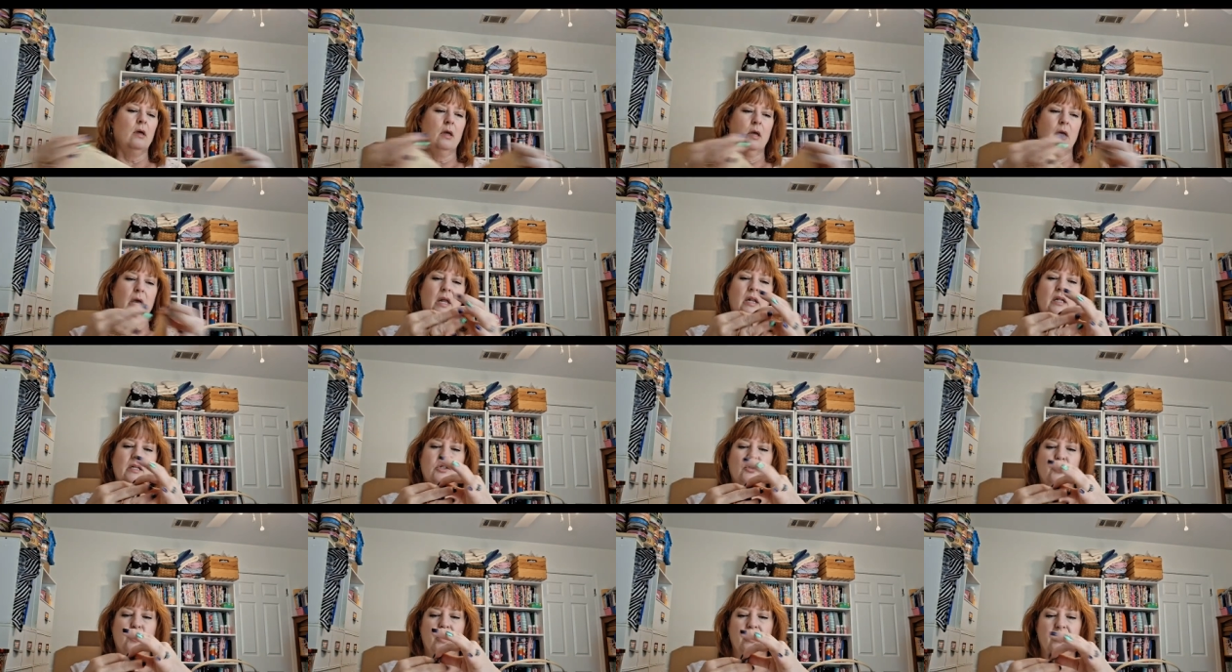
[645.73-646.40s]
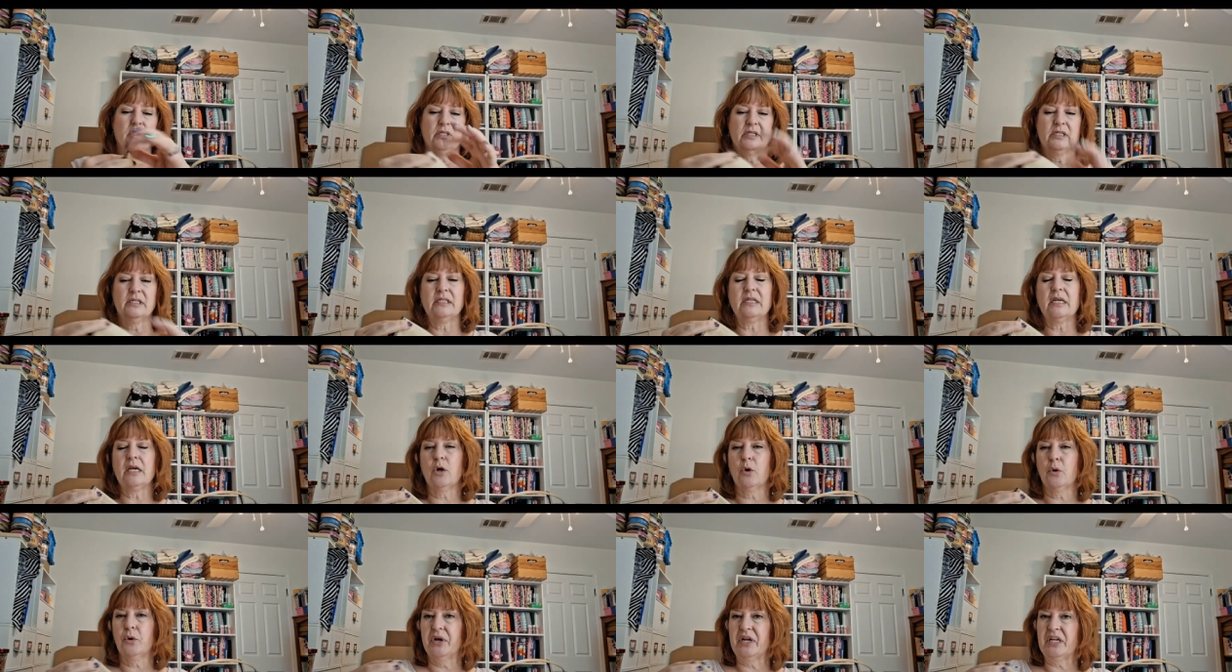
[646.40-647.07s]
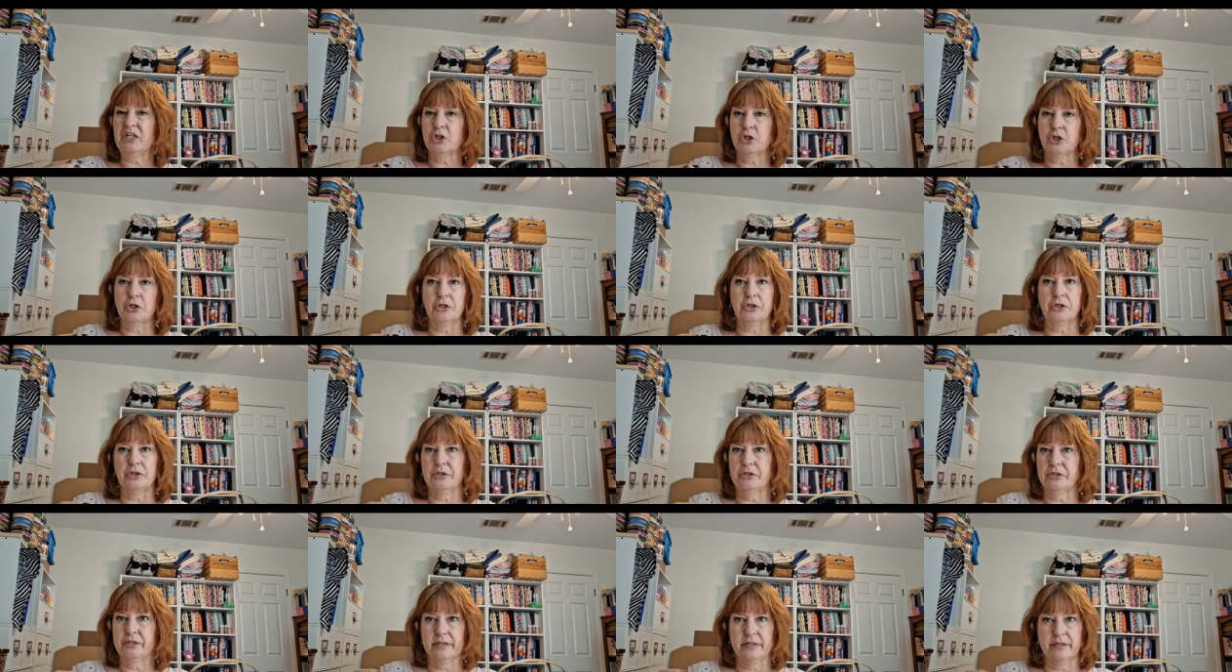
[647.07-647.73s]
And it's where the sea
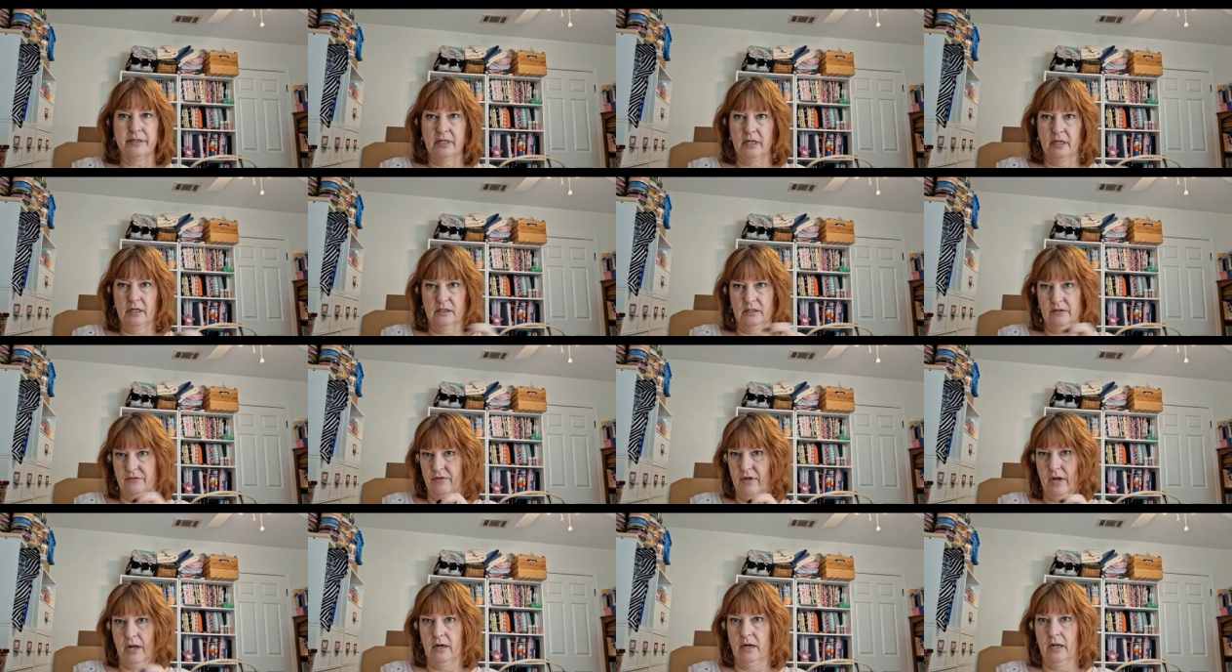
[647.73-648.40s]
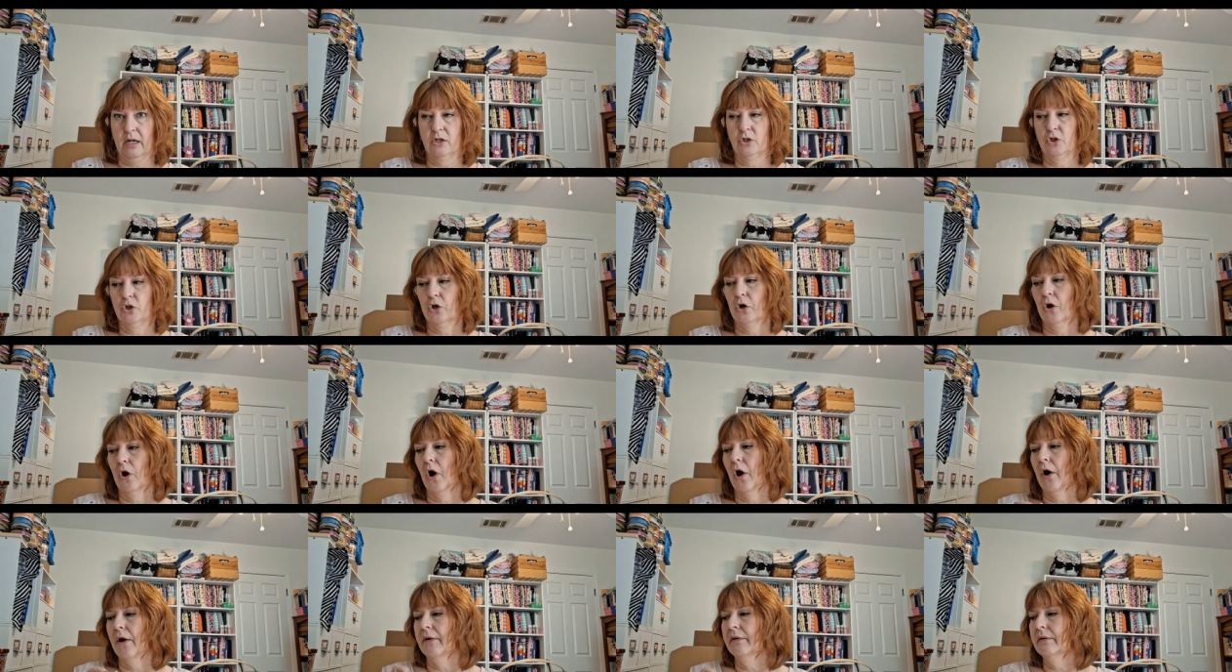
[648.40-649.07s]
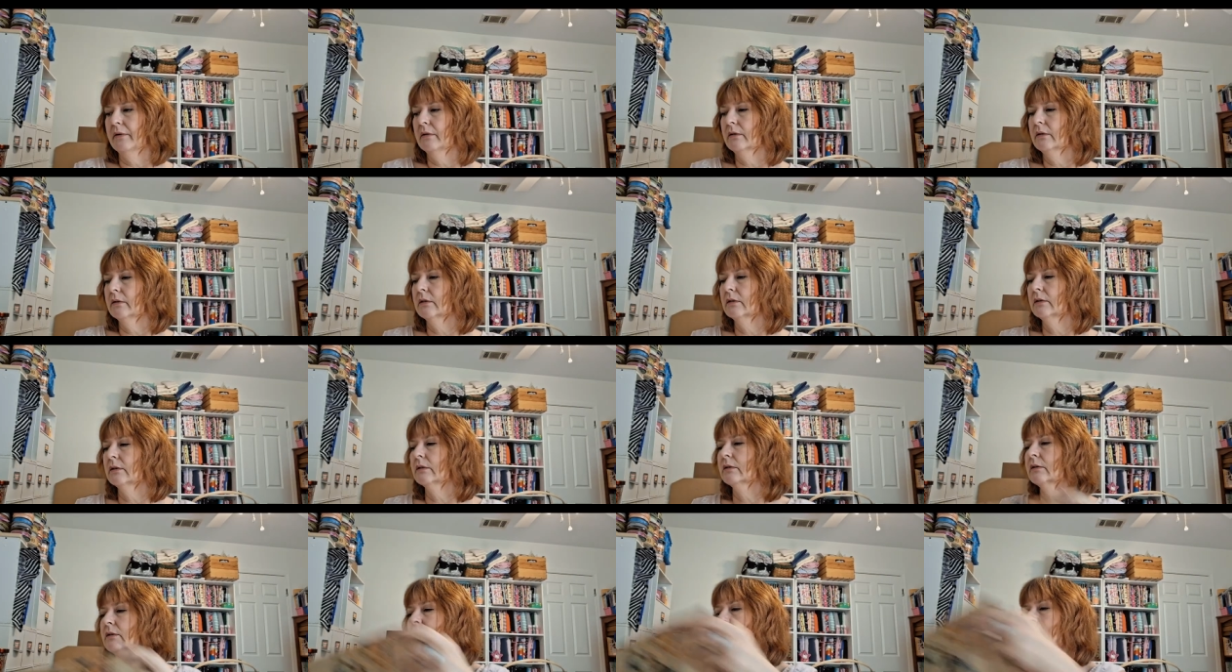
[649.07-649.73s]
creatures and things of that nature are,
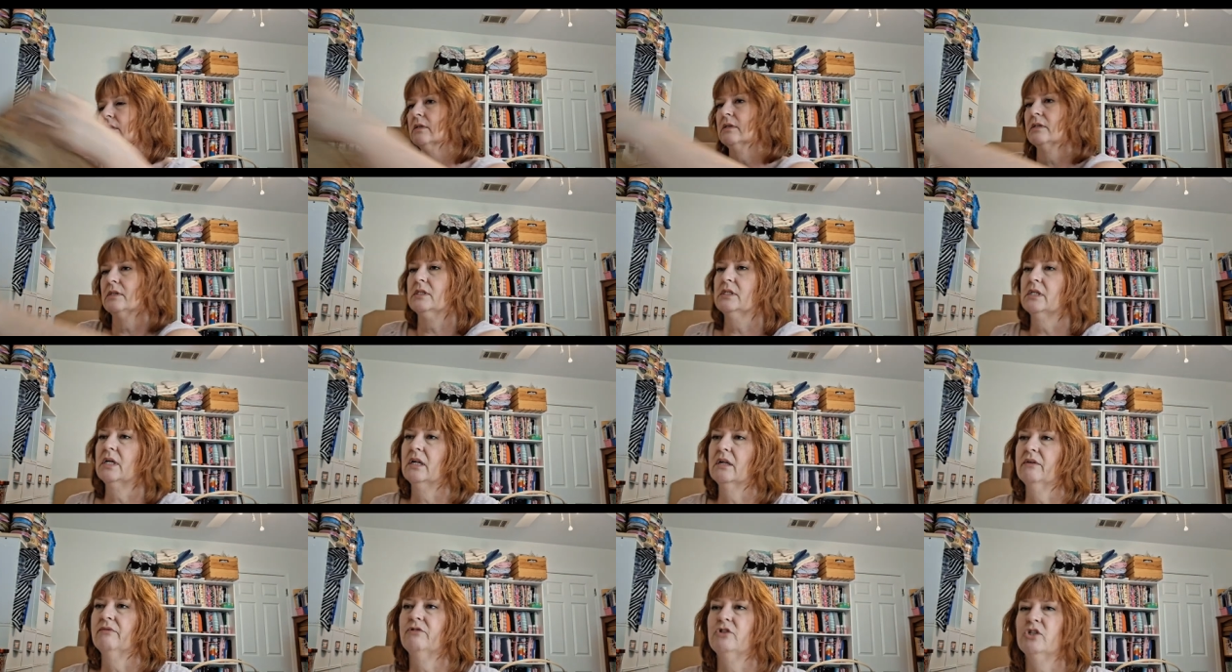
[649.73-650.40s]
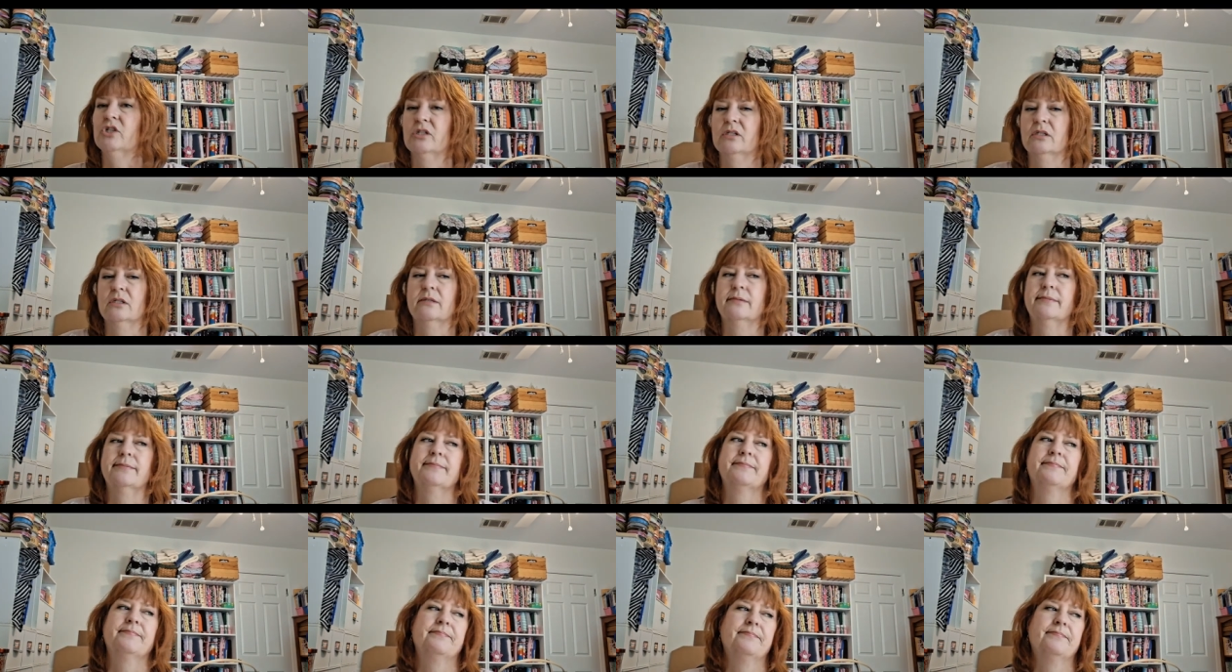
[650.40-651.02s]
instead of just